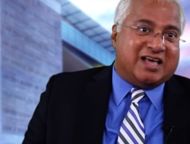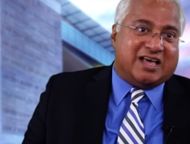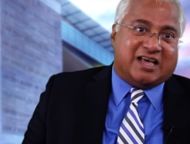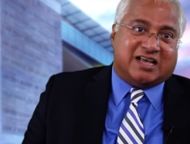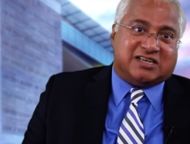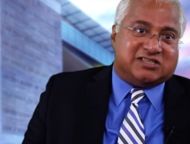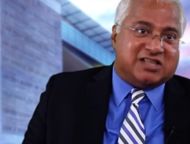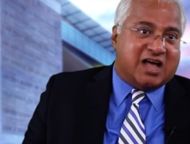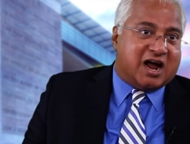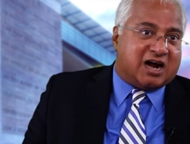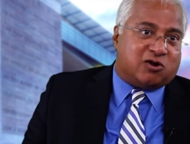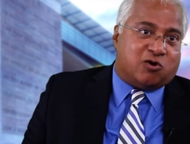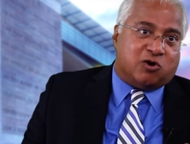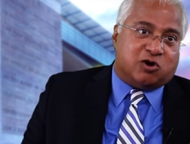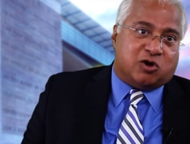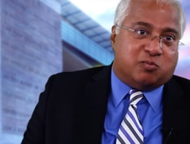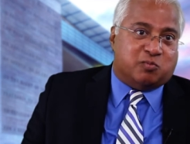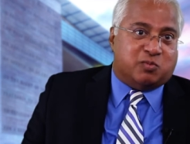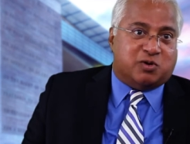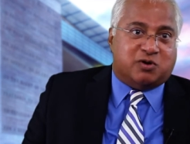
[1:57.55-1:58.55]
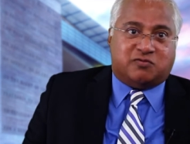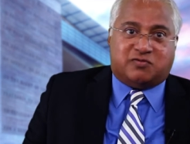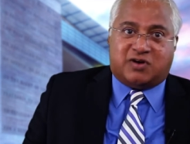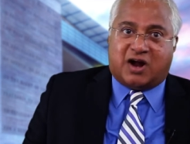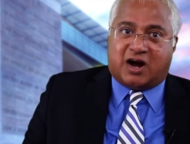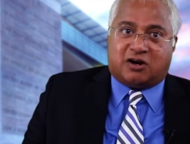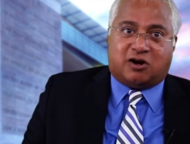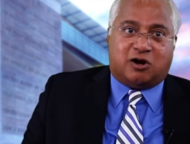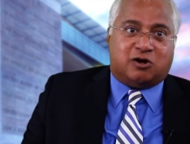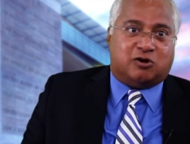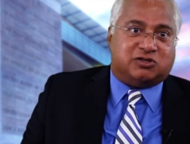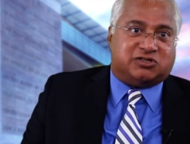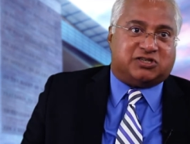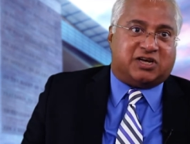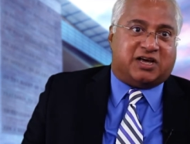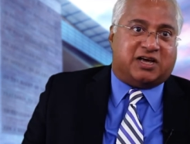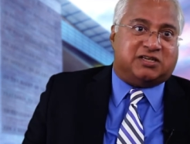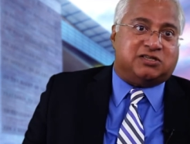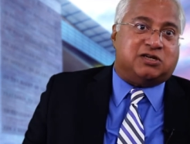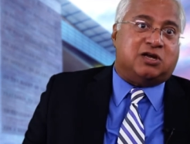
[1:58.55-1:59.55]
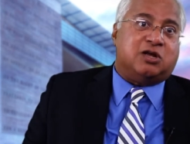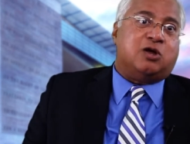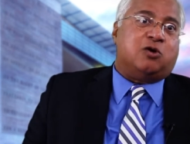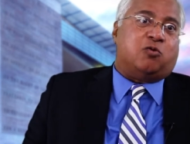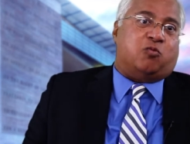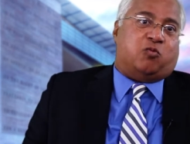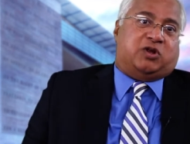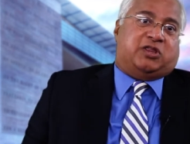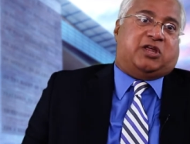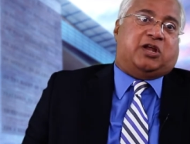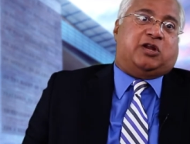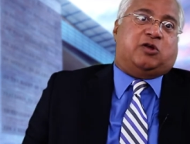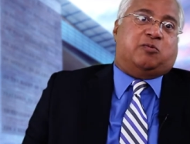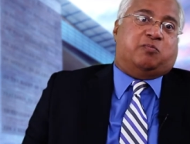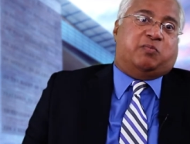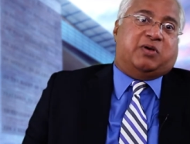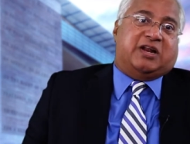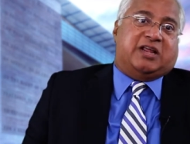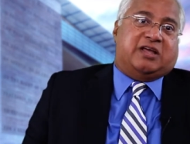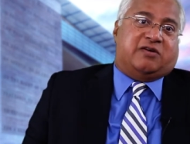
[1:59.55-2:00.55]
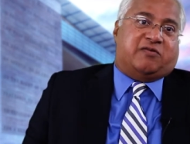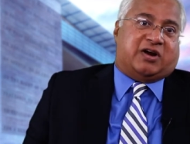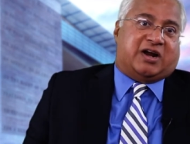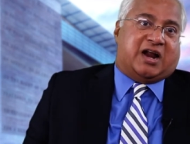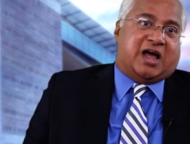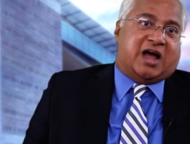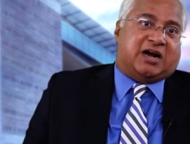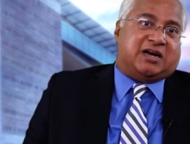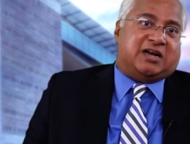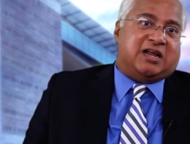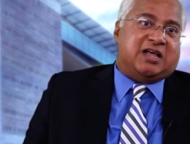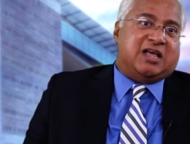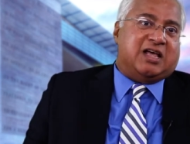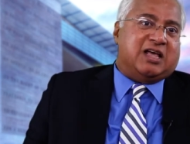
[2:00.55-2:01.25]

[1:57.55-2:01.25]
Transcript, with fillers: is not going to move, not going to change, whether you believe or not.